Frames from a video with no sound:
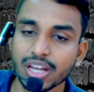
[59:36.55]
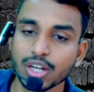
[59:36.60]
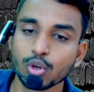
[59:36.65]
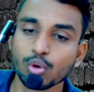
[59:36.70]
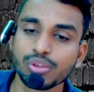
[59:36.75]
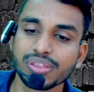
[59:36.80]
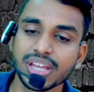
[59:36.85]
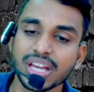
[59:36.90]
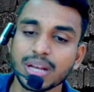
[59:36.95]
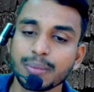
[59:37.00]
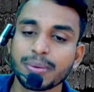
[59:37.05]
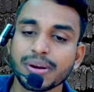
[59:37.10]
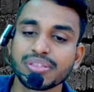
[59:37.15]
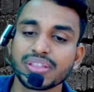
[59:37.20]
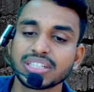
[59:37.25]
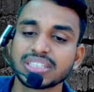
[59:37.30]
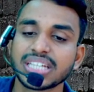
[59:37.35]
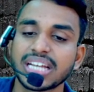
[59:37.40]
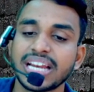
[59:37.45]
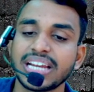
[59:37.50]
no single
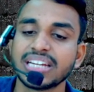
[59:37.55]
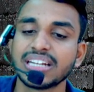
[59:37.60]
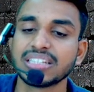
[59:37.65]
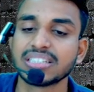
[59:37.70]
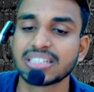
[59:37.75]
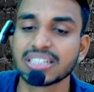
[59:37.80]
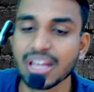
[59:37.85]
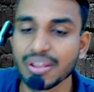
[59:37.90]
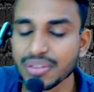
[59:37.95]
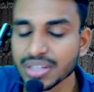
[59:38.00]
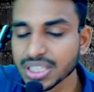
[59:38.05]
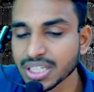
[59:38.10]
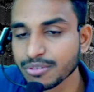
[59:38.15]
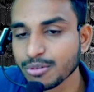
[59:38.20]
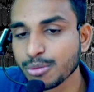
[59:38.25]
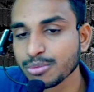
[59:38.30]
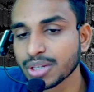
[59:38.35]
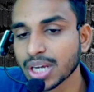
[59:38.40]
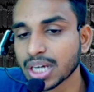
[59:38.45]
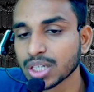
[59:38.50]
person shall handle the transaction
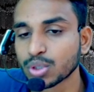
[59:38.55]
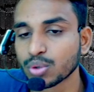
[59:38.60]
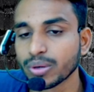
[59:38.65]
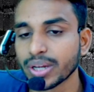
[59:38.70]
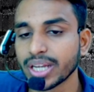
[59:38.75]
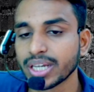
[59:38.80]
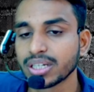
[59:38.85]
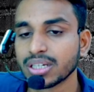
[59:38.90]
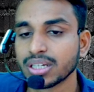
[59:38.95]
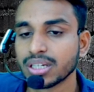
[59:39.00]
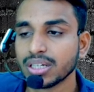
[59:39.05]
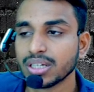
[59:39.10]
from start to end.